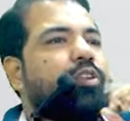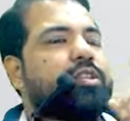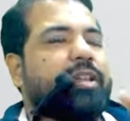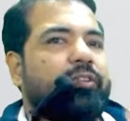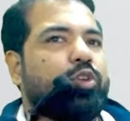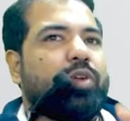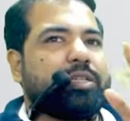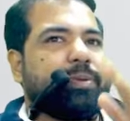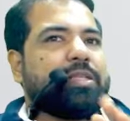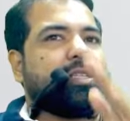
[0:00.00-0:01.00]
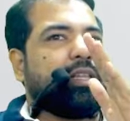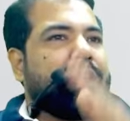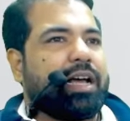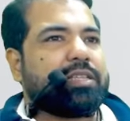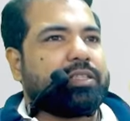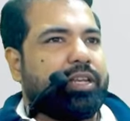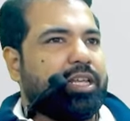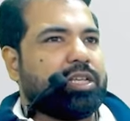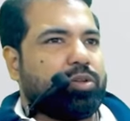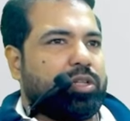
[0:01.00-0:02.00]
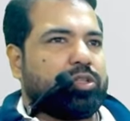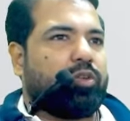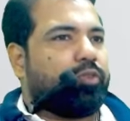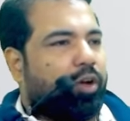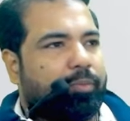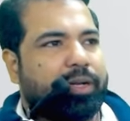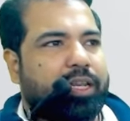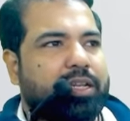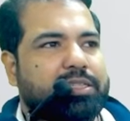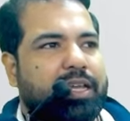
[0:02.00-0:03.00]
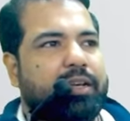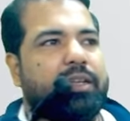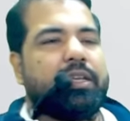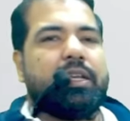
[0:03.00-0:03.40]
if it's revenue expense in the last 3 years also of raw materials and